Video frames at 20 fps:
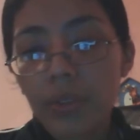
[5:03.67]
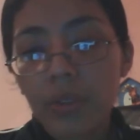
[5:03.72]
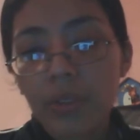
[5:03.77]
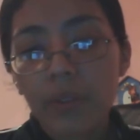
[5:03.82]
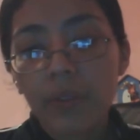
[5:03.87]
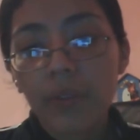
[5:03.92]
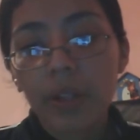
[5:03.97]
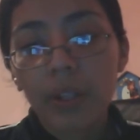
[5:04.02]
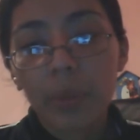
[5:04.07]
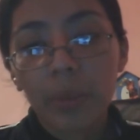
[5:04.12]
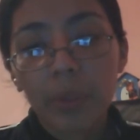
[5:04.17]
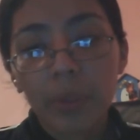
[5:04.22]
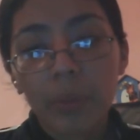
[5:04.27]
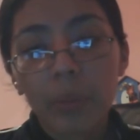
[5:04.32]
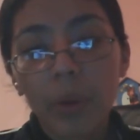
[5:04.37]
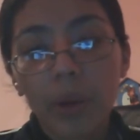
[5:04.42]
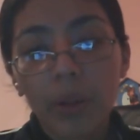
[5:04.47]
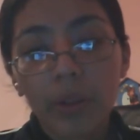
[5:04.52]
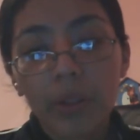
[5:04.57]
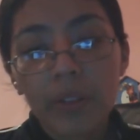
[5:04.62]
developing
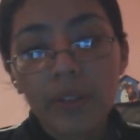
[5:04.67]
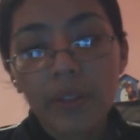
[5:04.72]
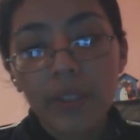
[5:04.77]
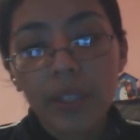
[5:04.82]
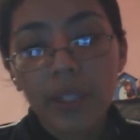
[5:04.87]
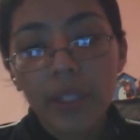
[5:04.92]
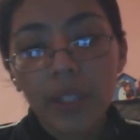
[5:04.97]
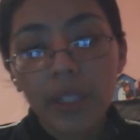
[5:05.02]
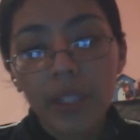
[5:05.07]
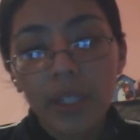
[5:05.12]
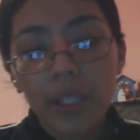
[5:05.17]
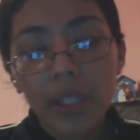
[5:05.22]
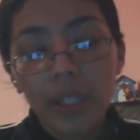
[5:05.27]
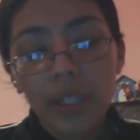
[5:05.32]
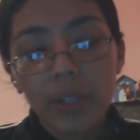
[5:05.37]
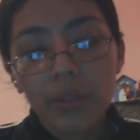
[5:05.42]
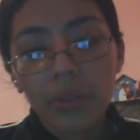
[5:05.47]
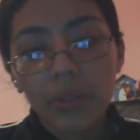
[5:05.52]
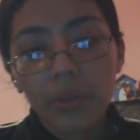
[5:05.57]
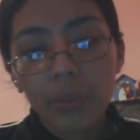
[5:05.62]
policy.
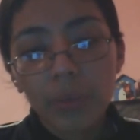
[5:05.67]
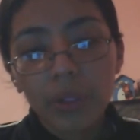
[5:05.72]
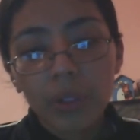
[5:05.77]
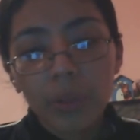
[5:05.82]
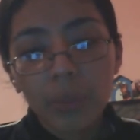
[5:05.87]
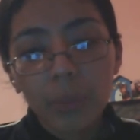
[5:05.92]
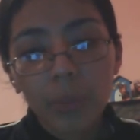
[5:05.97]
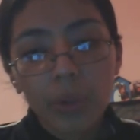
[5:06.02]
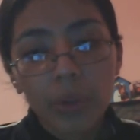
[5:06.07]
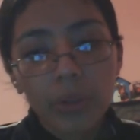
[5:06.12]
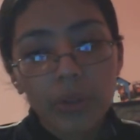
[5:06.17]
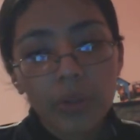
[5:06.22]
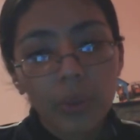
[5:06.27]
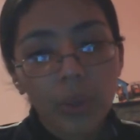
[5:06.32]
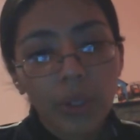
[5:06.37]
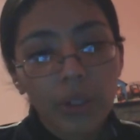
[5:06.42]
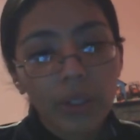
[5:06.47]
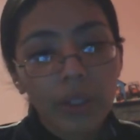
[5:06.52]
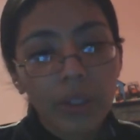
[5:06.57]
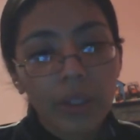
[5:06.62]
So it's really important to
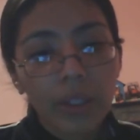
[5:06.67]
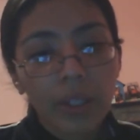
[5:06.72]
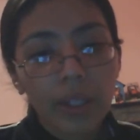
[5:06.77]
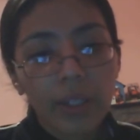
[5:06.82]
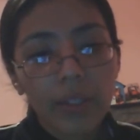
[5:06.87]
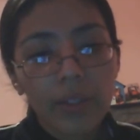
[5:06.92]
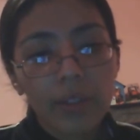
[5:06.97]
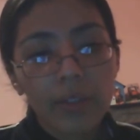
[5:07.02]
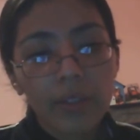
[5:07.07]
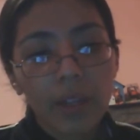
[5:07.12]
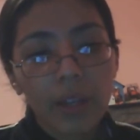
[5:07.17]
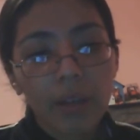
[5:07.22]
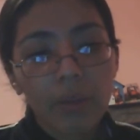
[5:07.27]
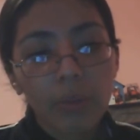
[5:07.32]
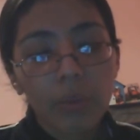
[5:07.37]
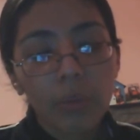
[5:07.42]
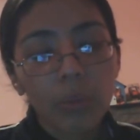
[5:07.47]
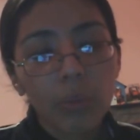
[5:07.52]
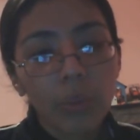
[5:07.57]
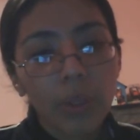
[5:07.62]
analyze
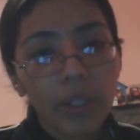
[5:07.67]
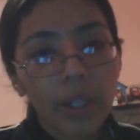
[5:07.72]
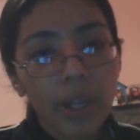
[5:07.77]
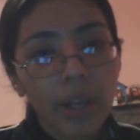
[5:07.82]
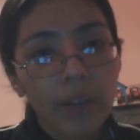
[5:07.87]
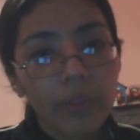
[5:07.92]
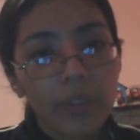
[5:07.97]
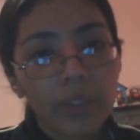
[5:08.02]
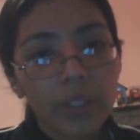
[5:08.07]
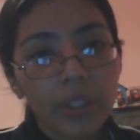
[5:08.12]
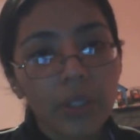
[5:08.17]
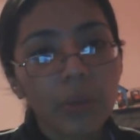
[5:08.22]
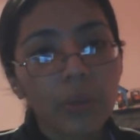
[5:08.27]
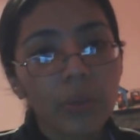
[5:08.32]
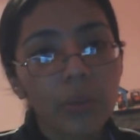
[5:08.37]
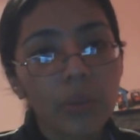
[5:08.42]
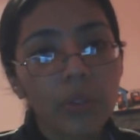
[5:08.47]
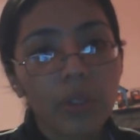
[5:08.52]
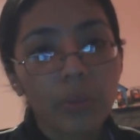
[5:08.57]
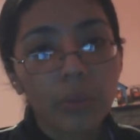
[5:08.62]
what
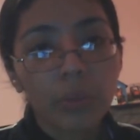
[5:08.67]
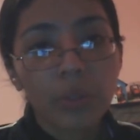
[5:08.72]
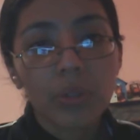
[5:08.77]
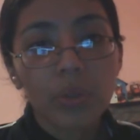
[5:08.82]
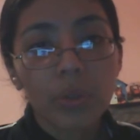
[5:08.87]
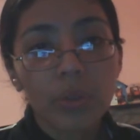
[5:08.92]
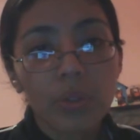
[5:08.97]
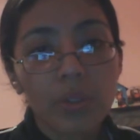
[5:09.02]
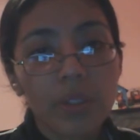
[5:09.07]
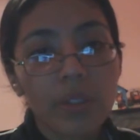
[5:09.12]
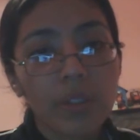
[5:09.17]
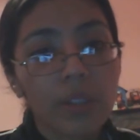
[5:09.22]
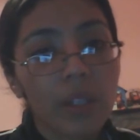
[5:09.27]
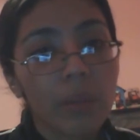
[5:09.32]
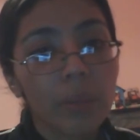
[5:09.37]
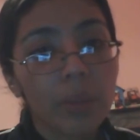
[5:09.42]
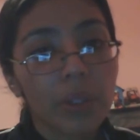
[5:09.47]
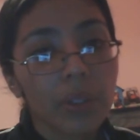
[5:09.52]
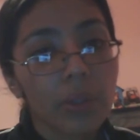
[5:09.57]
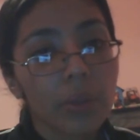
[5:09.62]
avenues and resources can
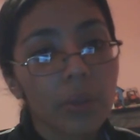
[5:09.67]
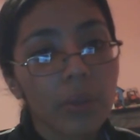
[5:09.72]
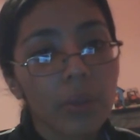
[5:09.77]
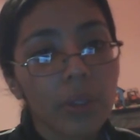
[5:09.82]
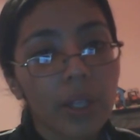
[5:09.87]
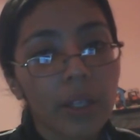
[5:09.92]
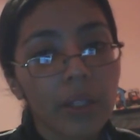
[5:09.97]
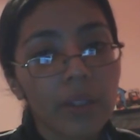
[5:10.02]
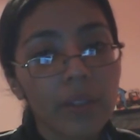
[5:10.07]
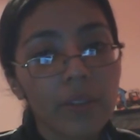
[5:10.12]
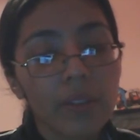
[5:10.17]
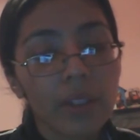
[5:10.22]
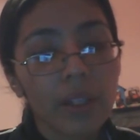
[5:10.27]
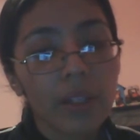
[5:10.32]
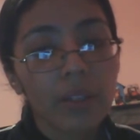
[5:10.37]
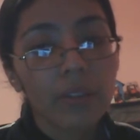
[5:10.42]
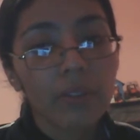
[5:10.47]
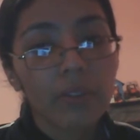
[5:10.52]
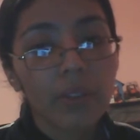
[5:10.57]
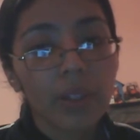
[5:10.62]
be utilized
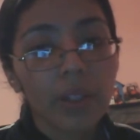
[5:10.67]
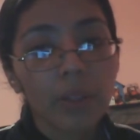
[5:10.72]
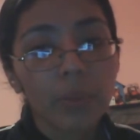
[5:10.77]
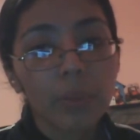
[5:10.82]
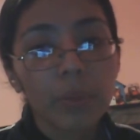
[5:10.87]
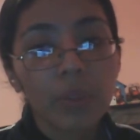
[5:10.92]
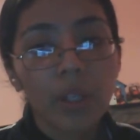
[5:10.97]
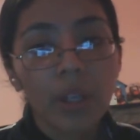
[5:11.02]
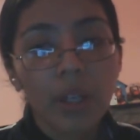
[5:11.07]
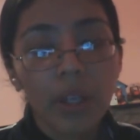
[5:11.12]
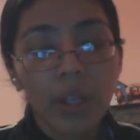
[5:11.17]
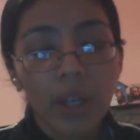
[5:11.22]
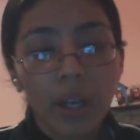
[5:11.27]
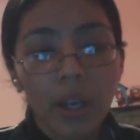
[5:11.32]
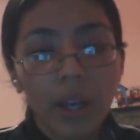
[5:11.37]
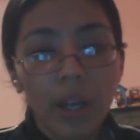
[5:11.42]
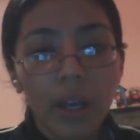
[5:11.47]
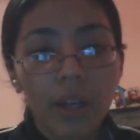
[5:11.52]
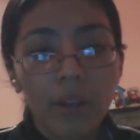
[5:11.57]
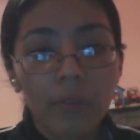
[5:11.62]
and developed
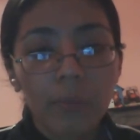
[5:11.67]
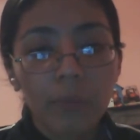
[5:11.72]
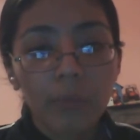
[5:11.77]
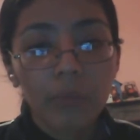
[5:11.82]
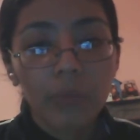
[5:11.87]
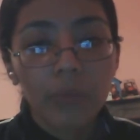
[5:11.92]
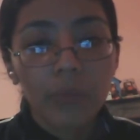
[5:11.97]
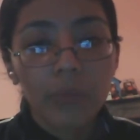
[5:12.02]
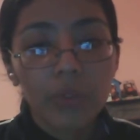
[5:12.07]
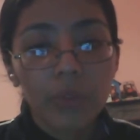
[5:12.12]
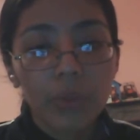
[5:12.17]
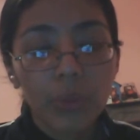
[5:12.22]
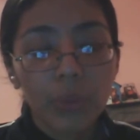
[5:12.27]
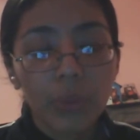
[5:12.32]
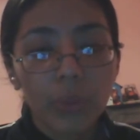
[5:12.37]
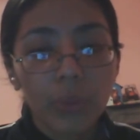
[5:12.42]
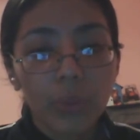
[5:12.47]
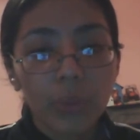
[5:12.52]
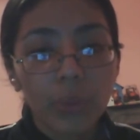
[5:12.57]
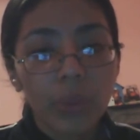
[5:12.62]

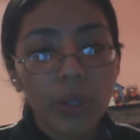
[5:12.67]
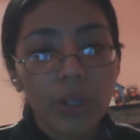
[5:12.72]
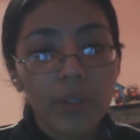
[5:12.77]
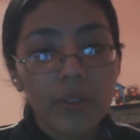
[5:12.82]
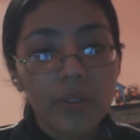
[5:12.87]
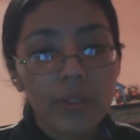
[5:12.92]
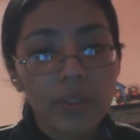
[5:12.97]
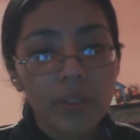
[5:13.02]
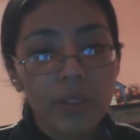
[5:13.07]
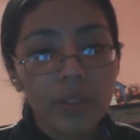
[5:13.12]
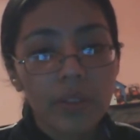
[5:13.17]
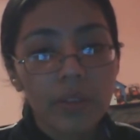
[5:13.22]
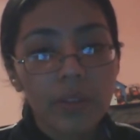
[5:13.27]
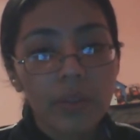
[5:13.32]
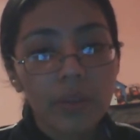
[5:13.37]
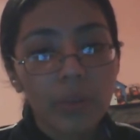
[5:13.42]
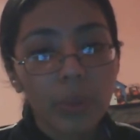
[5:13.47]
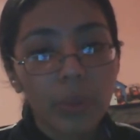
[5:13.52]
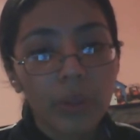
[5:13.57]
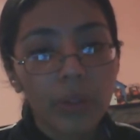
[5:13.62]
to
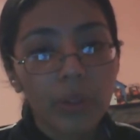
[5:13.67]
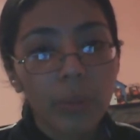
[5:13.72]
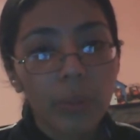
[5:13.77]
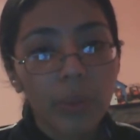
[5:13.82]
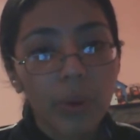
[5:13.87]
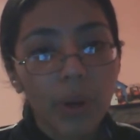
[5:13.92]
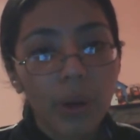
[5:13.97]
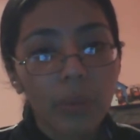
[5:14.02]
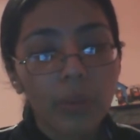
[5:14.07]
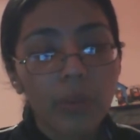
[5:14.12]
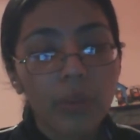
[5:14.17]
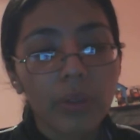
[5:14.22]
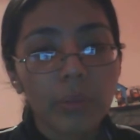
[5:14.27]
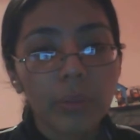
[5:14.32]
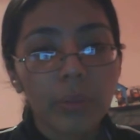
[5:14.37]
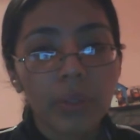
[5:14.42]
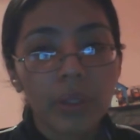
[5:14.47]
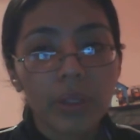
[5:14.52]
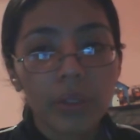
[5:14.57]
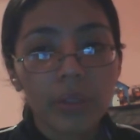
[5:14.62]
assist with the
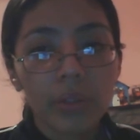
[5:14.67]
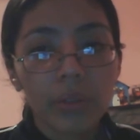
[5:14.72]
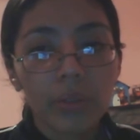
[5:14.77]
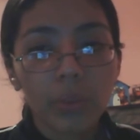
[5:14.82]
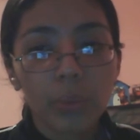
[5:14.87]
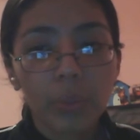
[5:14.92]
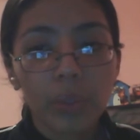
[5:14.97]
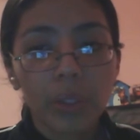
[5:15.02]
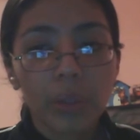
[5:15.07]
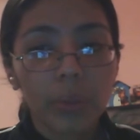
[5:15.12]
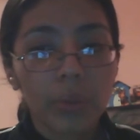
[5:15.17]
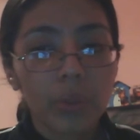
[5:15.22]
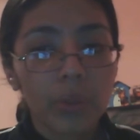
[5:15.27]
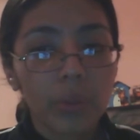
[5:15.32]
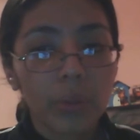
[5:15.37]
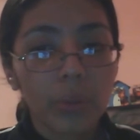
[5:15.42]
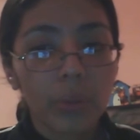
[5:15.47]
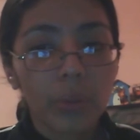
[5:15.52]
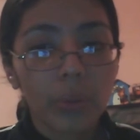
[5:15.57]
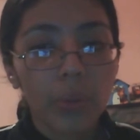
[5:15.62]
problem, to be able
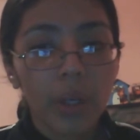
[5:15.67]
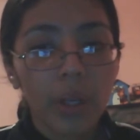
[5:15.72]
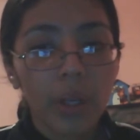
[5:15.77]
to